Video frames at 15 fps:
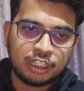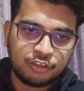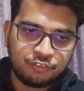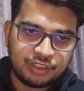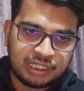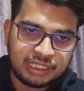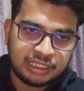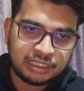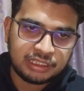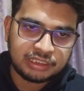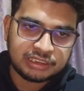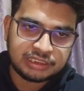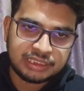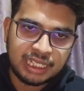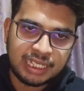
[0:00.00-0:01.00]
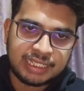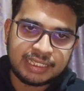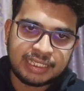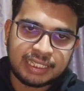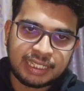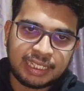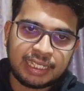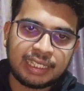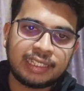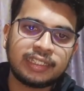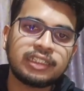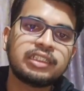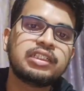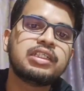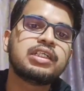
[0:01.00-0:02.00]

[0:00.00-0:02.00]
queen, this knight, and